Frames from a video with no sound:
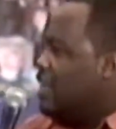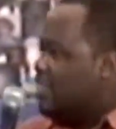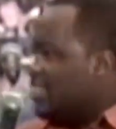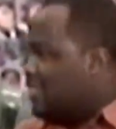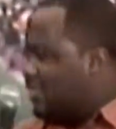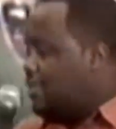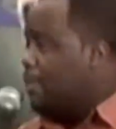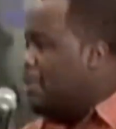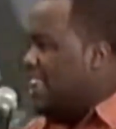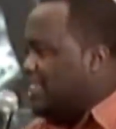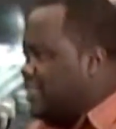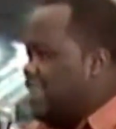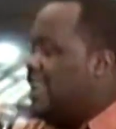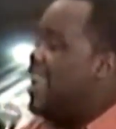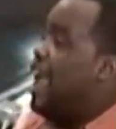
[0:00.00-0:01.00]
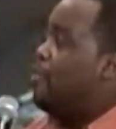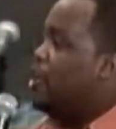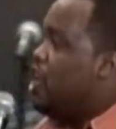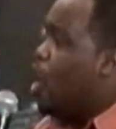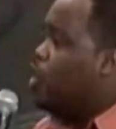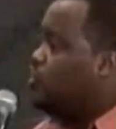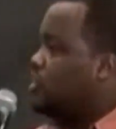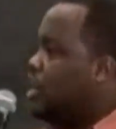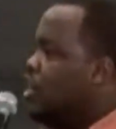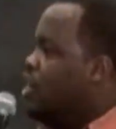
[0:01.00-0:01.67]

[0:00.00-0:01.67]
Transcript: The similar scenarios?